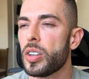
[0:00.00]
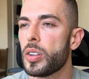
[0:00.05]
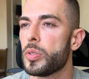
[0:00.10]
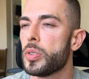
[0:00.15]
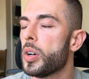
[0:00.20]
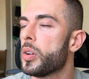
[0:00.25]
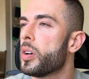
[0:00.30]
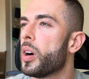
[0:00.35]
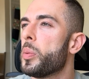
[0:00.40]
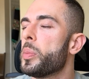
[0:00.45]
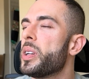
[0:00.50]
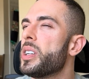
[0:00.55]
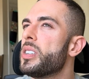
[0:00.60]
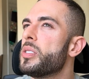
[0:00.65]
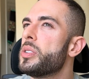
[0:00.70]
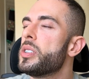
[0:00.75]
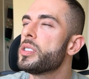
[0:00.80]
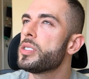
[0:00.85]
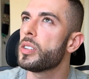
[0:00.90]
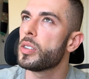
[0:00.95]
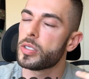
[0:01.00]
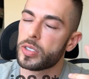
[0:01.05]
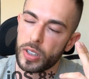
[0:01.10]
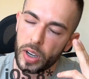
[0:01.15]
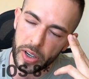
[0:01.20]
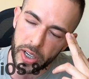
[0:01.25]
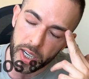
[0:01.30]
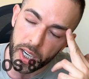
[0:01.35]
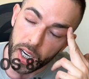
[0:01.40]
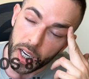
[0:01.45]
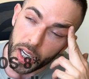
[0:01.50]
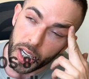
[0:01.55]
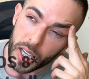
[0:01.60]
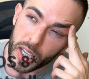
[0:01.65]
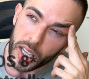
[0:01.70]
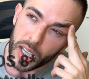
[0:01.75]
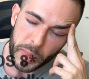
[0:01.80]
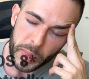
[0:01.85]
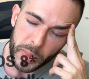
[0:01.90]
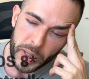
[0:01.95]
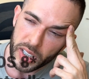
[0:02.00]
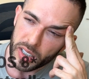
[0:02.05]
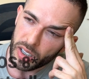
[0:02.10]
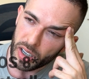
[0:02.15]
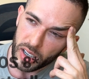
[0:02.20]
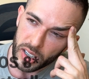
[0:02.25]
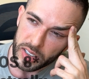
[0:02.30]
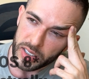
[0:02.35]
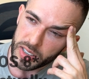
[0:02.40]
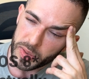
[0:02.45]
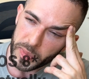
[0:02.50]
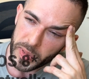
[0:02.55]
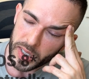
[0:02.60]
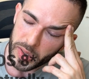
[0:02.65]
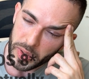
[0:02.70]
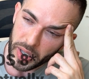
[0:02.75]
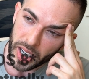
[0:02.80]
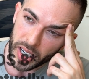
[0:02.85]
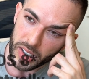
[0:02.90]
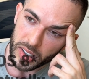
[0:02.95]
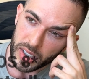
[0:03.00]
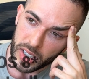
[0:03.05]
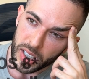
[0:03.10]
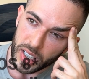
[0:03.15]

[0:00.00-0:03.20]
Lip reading: No, how many years? Sorry. Oh my God, it's been a while.